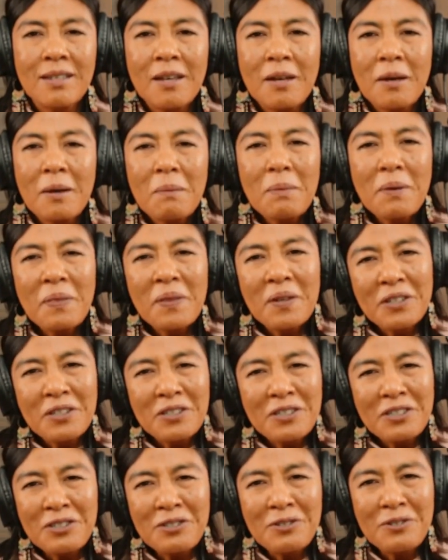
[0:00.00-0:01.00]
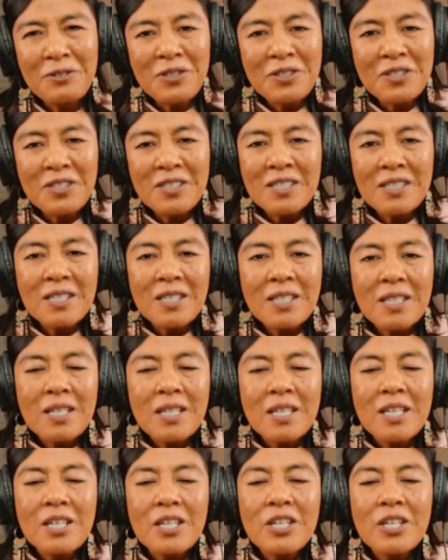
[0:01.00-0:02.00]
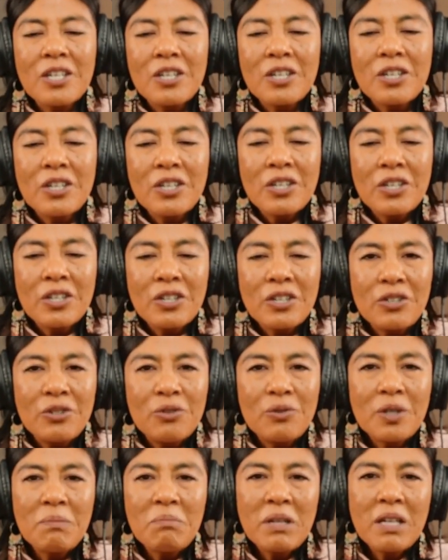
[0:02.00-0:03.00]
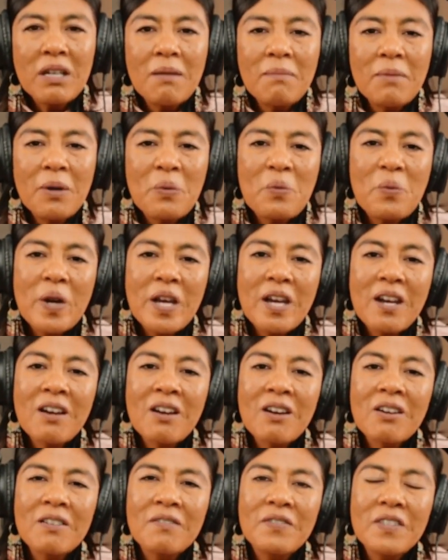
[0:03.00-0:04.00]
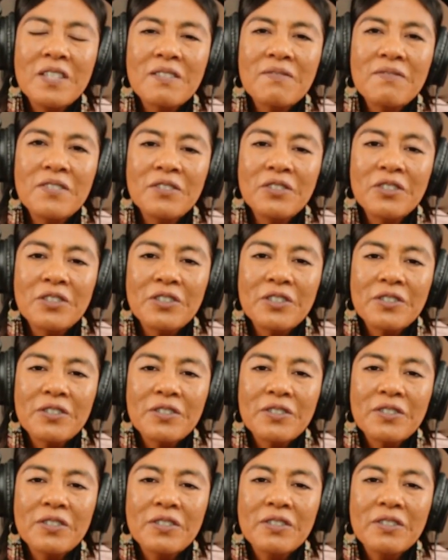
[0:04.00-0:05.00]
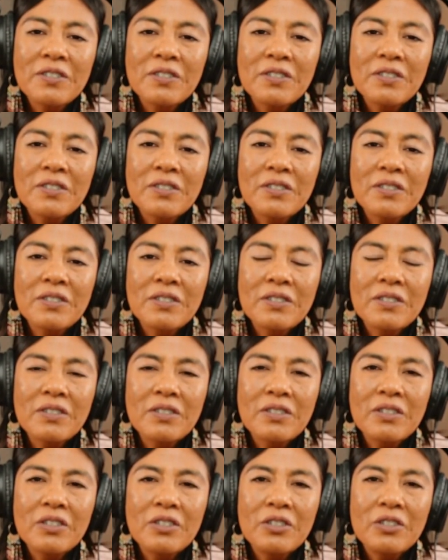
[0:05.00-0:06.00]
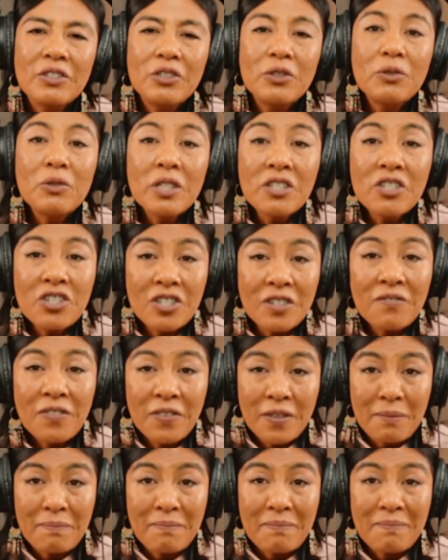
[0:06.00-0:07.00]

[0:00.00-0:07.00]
But the good news, you can become aware of these filters. You can shift them.